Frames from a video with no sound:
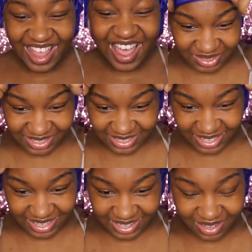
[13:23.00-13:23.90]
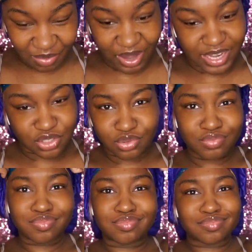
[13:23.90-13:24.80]
You can see, well,
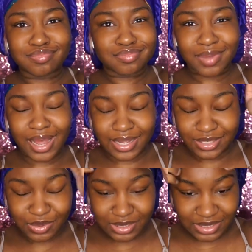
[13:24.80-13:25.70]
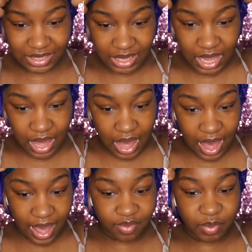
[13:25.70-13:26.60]
I guess you can see,
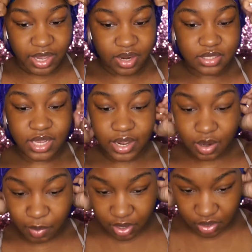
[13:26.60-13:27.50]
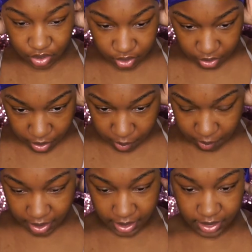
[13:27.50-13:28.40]
I have my hair tied up under
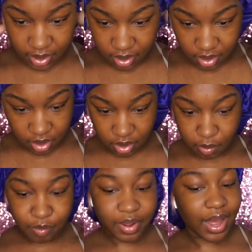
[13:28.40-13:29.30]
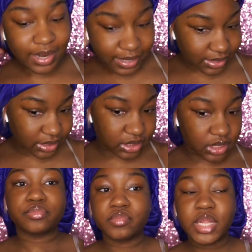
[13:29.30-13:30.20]
my bonnet.
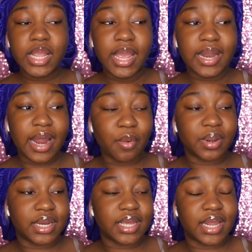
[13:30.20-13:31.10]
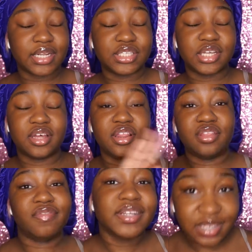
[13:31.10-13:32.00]
And now we're gonna get into
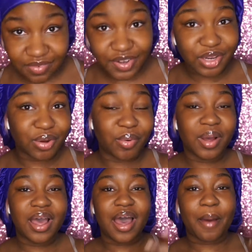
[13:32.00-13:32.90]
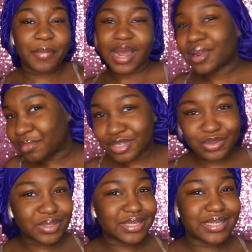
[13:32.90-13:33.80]
the rest of the video. I'm not gonna be
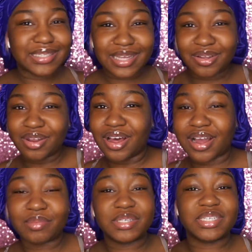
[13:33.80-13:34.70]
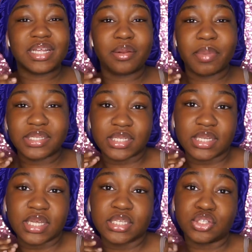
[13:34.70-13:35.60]
doing a detailed look. I'm just gonna
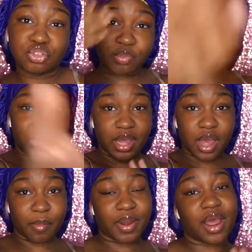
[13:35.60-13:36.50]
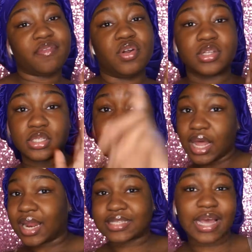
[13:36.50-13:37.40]
basically do my makeup and have it on
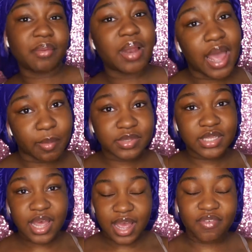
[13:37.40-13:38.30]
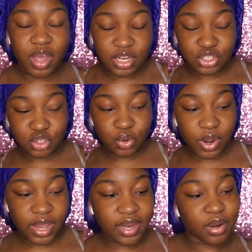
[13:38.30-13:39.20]
like time lapse, have y'all
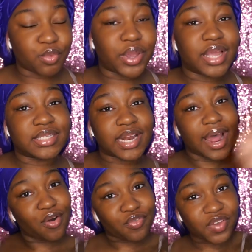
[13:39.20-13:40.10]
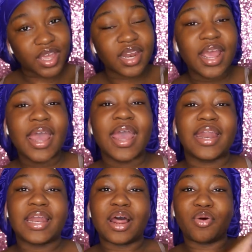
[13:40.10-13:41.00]
enjoy, and then we'll get into the outfit,
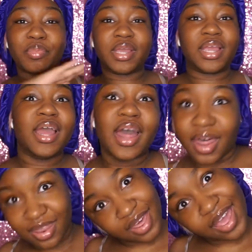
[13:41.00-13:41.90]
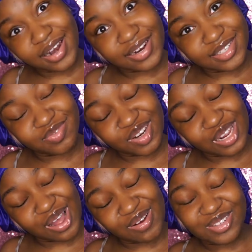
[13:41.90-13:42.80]
and then that'll be the end of this
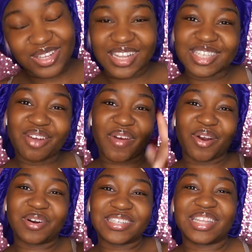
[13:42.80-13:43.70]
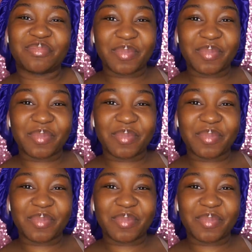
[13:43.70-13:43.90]
video. So let's get right on into the